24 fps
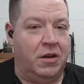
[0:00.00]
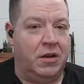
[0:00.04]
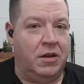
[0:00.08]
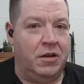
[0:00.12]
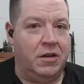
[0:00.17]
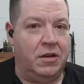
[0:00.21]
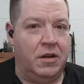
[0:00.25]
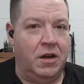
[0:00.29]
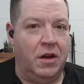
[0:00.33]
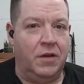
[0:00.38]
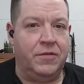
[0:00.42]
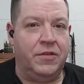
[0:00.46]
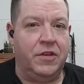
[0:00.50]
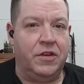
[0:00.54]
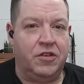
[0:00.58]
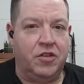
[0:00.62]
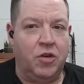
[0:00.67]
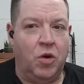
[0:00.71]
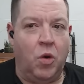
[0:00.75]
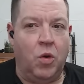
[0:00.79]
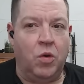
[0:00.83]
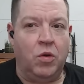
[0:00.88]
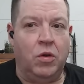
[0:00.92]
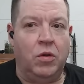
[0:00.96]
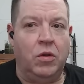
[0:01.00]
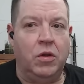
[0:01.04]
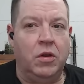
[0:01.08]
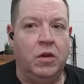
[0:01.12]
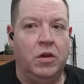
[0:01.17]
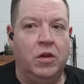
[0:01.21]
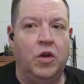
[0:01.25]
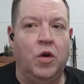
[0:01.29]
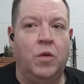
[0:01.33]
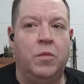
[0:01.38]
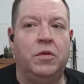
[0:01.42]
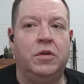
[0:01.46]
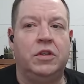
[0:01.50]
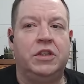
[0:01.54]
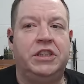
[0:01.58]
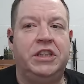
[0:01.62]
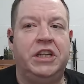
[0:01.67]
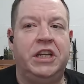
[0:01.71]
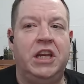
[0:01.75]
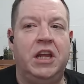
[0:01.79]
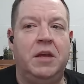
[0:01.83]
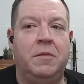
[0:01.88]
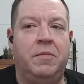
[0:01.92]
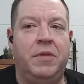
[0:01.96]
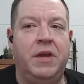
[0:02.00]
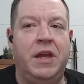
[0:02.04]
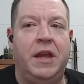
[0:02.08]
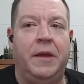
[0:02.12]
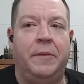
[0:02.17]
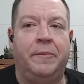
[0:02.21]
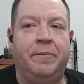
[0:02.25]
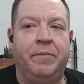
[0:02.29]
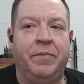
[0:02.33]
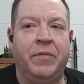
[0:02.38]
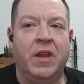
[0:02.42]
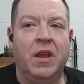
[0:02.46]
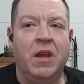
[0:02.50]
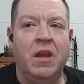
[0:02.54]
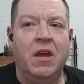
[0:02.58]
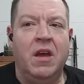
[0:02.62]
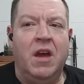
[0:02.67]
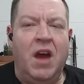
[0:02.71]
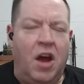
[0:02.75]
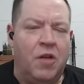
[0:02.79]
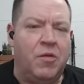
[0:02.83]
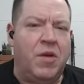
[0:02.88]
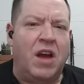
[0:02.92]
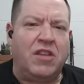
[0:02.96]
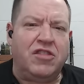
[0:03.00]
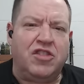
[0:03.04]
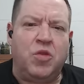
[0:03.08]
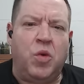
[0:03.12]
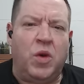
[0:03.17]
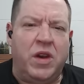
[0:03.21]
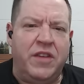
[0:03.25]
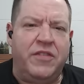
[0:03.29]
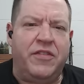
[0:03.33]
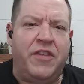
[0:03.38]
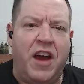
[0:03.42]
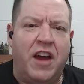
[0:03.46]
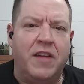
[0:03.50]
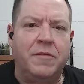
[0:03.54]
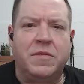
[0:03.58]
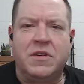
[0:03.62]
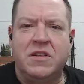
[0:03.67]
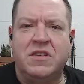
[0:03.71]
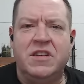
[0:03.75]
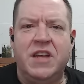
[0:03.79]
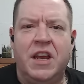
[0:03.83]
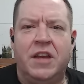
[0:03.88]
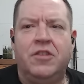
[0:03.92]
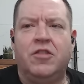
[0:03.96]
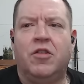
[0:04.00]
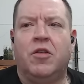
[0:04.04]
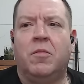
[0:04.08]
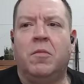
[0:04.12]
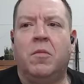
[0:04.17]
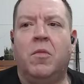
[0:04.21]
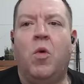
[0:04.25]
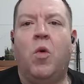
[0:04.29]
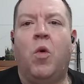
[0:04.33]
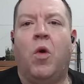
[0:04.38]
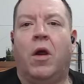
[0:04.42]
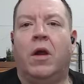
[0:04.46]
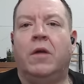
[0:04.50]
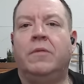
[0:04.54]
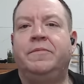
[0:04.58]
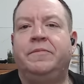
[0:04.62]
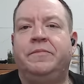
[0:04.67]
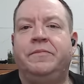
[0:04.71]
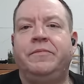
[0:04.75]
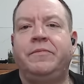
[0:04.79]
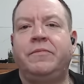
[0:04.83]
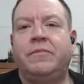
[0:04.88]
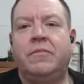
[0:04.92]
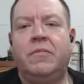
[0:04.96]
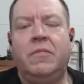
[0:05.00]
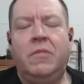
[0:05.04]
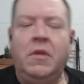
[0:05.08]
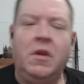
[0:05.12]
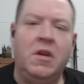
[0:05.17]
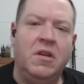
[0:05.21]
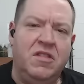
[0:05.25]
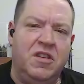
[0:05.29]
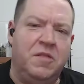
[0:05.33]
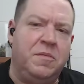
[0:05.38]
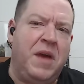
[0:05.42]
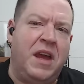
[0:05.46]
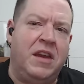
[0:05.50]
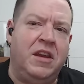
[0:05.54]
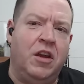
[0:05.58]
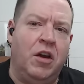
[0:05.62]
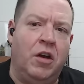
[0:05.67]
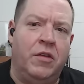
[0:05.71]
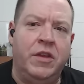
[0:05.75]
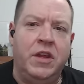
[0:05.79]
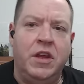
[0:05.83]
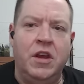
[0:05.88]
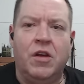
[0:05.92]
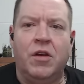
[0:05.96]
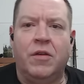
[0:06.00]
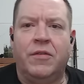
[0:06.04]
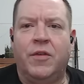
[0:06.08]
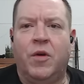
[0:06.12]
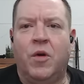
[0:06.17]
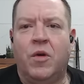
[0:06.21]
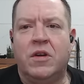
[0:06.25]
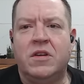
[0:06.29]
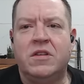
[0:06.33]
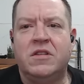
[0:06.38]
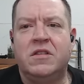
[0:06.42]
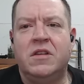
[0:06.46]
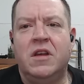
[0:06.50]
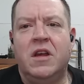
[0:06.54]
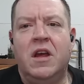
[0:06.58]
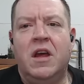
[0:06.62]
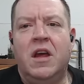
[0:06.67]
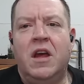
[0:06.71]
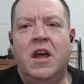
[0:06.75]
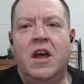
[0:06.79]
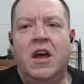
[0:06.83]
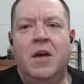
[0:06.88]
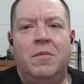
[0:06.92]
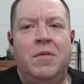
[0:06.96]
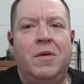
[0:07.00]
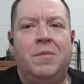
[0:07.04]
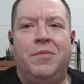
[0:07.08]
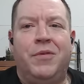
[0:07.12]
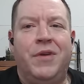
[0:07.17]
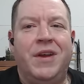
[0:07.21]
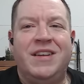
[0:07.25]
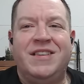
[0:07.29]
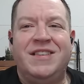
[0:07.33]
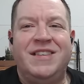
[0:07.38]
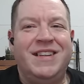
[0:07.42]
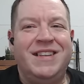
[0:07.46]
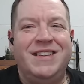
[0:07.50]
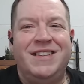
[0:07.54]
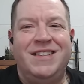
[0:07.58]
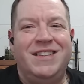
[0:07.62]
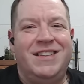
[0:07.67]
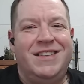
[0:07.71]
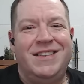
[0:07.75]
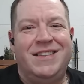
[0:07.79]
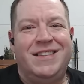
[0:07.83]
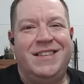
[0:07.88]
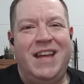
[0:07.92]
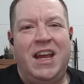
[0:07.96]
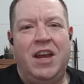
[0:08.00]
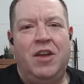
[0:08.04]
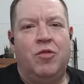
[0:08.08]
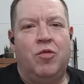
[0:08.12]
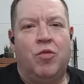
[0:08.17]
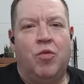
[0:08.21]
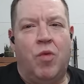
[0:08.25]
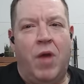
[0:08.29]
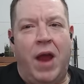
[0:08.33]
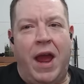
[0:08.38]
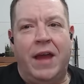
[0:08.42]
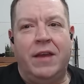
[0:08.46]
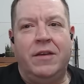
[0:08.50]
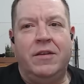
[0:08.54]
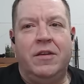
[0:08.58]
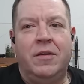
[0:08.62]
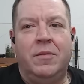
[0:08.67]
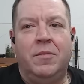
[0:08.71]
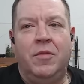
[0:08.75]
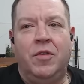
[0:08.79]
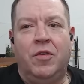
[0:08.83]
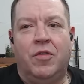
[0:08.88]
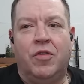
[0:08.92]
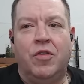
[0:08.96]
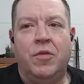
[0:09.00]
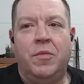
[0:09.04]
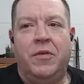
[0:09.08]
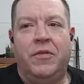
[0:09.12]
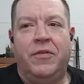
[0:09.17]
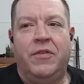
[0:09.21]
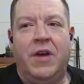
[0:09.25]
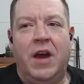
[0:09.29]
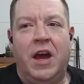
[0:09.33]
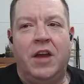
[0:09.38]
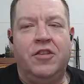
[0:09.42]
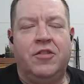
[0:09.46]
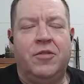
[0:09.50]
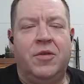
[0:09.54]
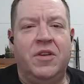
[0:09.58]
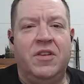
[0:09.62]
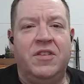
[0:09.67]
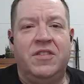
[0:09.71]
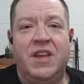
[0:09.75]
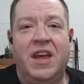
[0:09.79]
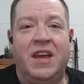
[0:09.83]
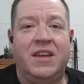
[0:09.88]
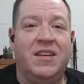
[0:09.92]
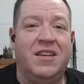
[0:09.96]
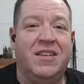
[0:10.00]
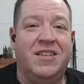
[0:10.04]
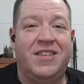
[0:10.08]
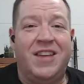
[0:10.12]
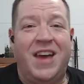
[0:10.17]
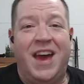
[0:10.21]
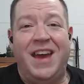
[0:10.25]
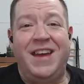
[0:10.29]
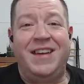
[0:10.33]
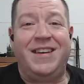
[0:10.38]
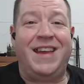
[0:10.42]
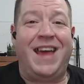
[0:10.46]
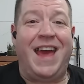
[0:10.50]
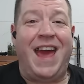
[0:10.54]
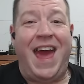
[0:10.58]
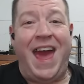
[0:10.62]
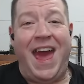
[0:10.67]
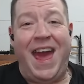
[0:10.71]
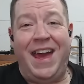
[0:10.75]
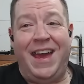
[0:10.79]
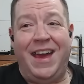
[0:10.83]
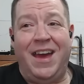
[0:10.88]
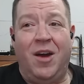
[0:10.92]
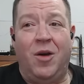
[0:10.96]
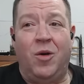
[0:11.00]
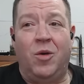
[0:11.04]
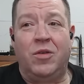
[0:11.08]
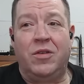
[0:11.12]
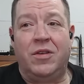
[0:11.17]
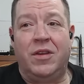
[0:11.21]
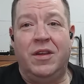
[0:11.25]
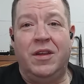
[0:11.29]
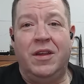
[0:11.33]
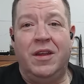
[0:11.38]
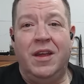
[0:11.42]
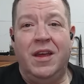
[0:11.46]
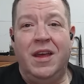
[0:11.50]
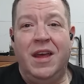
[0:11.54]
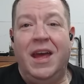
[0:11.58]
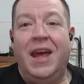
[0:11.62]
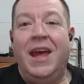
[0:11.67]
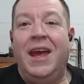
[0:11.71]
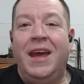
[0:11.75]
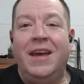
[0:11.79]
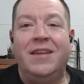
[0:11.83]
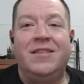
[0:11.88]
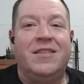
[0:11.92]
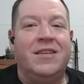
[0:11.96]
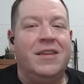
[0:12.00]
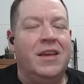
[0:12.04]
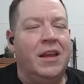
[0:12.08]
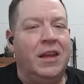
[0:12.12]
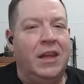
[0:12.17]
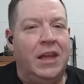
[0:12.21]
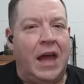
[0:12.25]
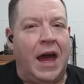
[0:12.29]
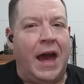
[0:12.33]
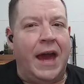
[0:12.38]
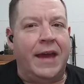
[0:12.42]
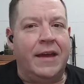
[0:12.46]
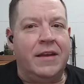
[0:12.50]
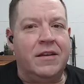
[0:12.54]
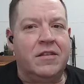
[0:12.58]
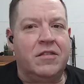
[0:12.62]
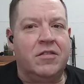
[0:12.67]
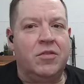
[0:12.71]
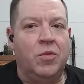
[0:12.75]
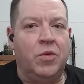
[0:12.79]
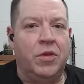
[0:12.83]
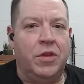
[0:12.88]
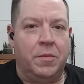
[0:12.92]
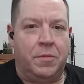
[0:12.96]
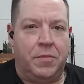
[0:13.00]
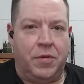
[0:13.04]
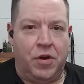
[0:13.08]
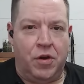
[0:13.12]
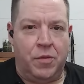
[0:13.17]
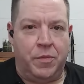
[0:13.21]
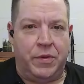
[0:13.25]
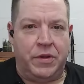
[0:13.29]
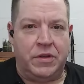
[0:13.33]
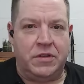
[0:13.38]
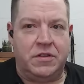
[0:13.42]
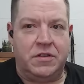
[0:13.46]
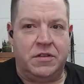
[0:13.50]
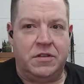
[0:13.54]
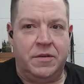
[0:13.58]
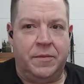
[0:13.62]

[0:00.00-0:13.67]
of the total global GDP. Around 25% or more, depending on the year, of course. But BRICS isn't just a random group of countries that decide to hang out. It's an alliance with a purpose,